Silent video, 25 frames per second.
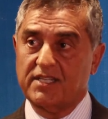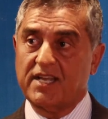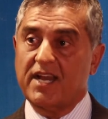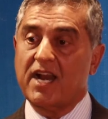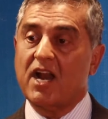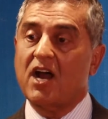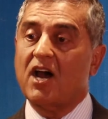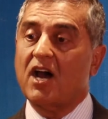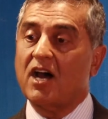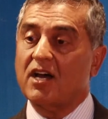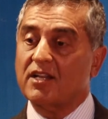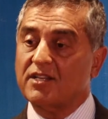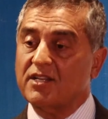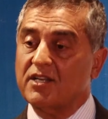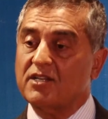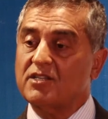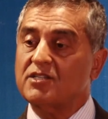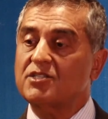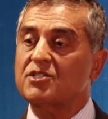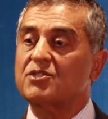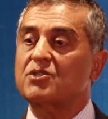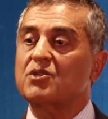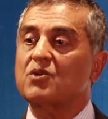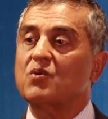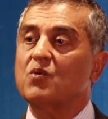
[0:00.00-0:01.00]
are
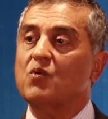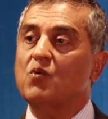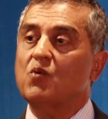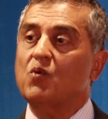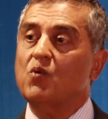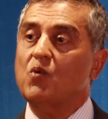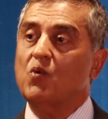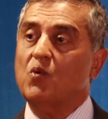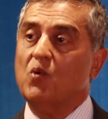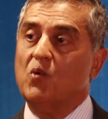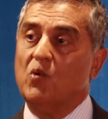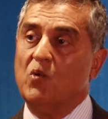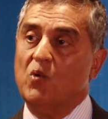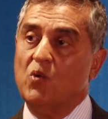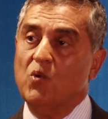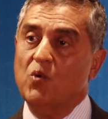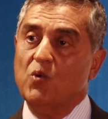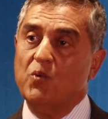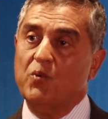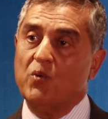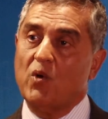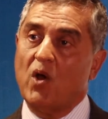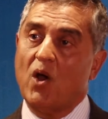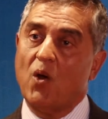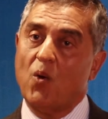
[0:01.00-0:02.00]
others
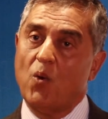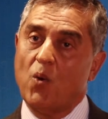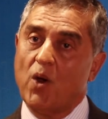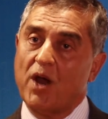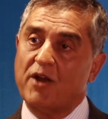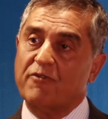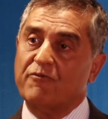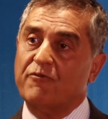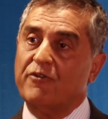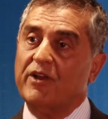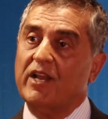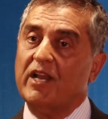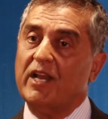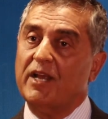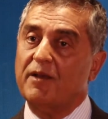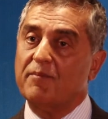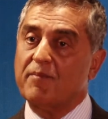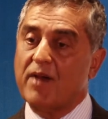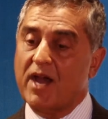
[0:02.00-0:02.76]
who are feeling